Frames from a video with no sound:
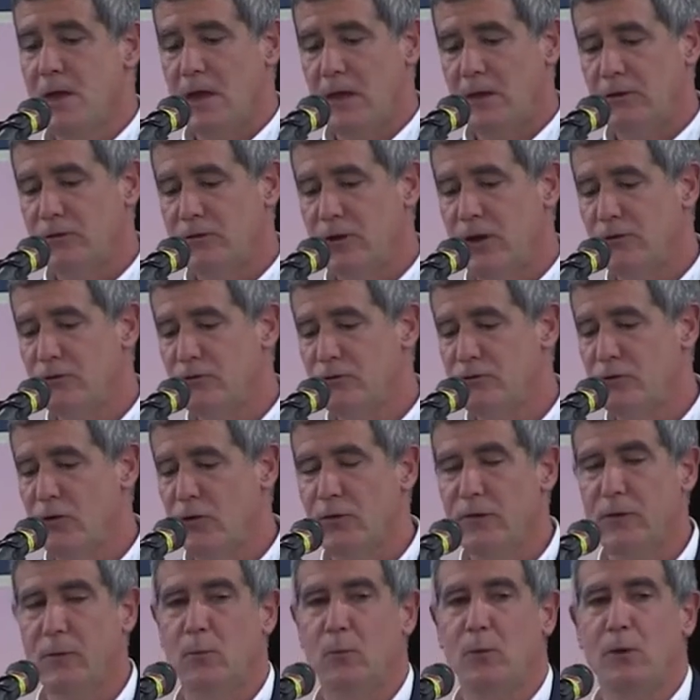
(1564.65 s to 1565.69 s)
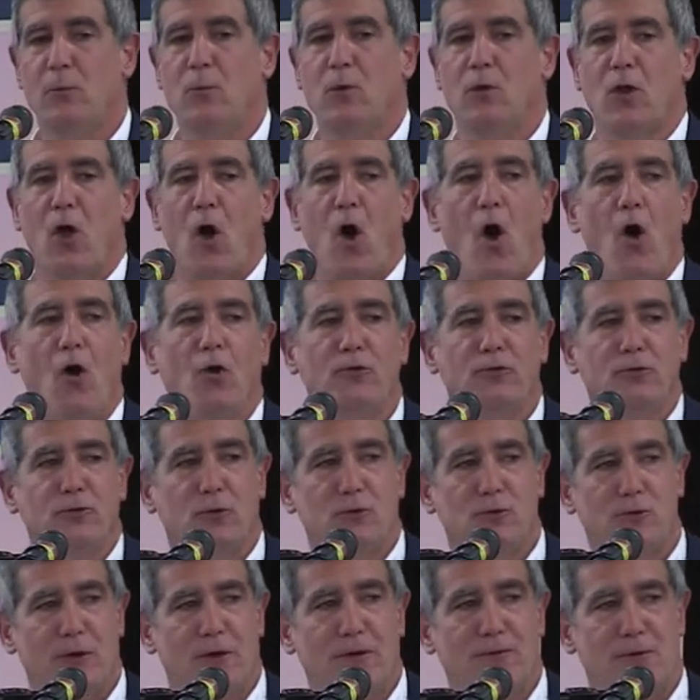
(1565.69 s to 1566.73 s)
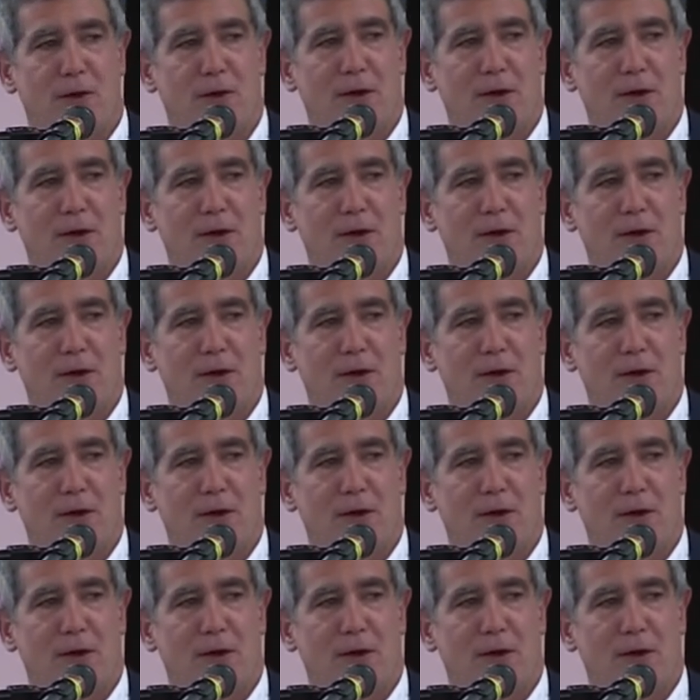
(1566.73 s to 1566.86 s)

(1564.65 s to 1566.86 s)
It does show that we will also trace